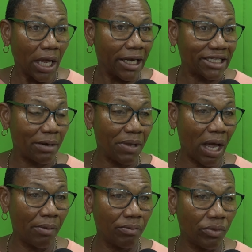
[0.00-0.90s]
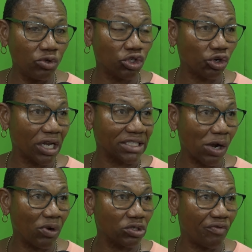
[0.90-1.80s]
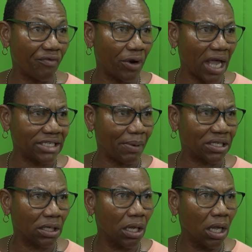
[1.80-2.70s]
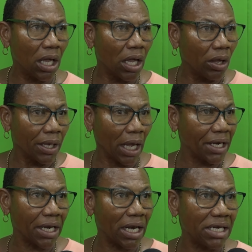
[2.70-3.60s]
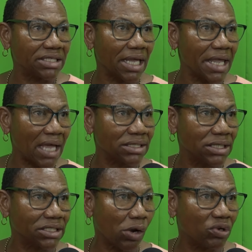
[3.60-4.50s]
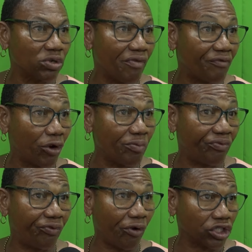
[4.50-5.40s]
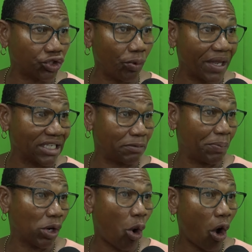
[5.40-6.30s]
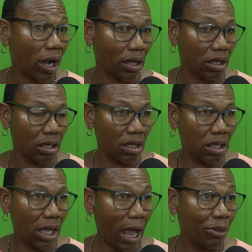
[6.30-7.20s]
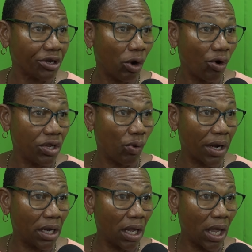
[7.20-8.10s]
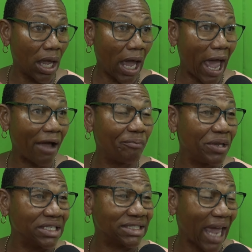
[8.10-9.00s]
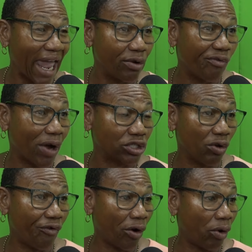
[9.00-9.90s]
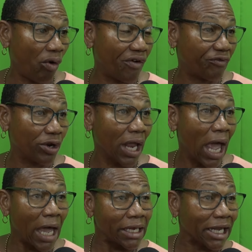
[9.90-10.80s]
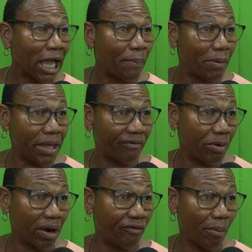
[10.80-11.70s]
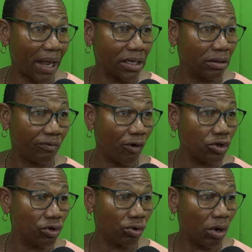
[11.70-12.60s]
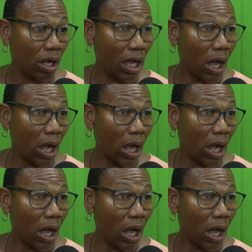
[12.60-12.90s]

They tell me, um, you sure the tank was overflowing? I say, but another lady say, yes, the tank was overflowing for true because people call. I'm not the only one. I have been tired with Wasco for overflowing. They can't pay me every month for my phone, you know.